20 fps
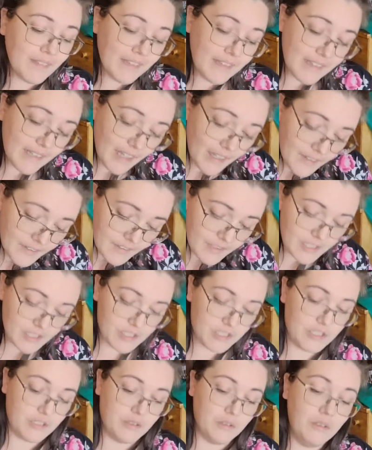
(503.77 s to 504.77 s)
The other
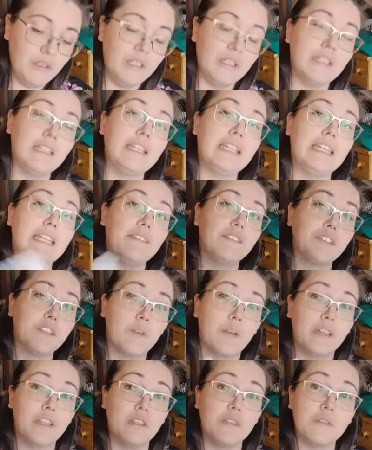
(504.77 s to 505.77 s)
issue, even though
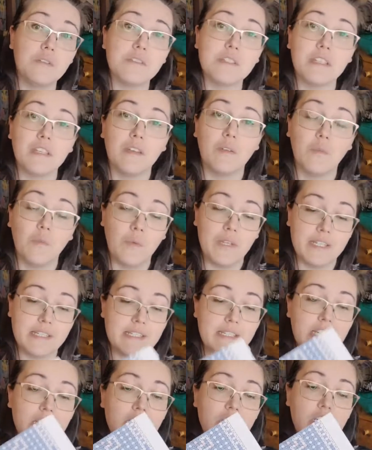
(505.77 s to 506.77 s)
I use
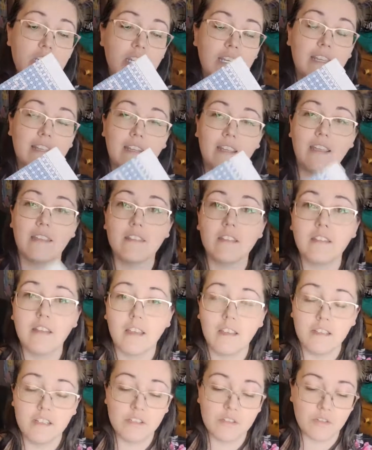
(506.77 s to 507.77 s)
WinStitch and I get the
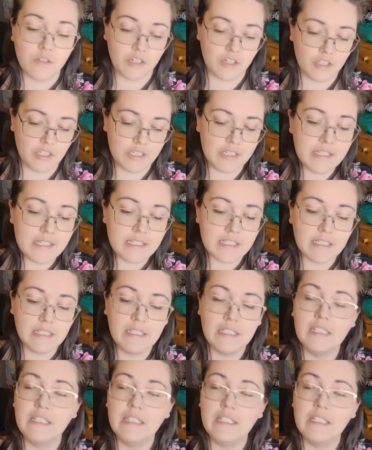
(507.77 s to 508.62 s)
line instructions,